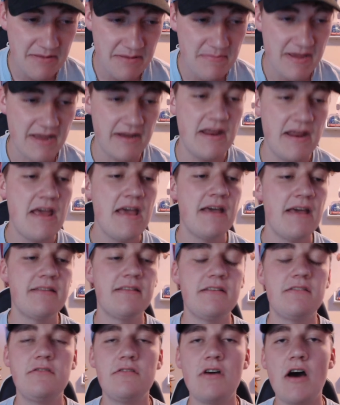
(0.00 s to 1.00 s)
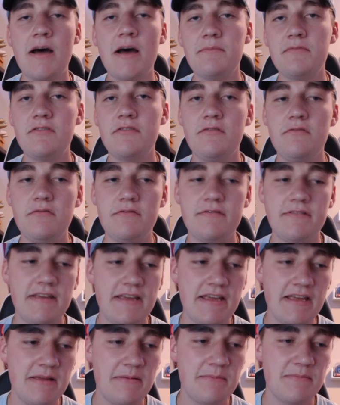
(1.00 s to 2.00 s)
man. And the top two
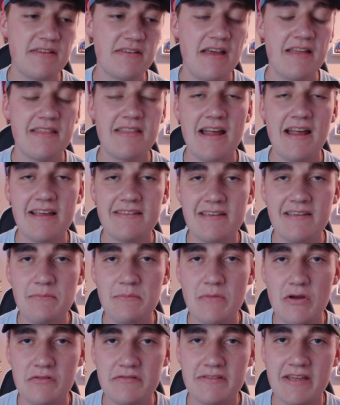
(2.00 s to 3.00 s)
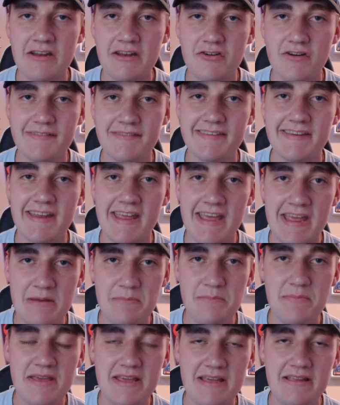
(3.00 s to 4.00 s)
teams that I see most interested
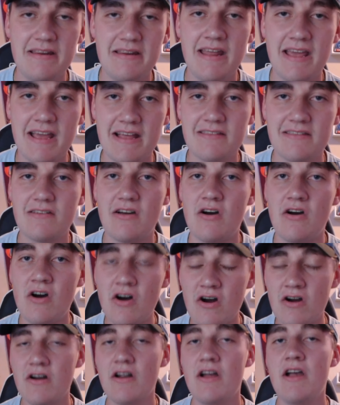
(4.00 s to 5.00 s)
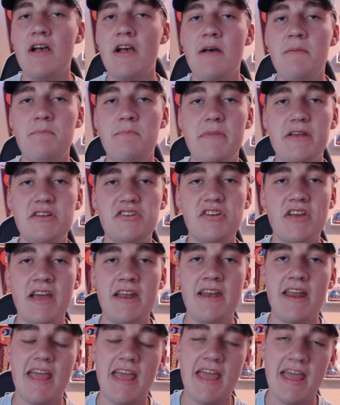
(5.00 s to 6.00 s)
in Pete Nance are
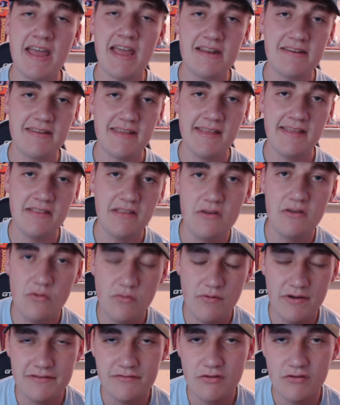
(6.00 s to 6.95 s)
Michigan and Illinois.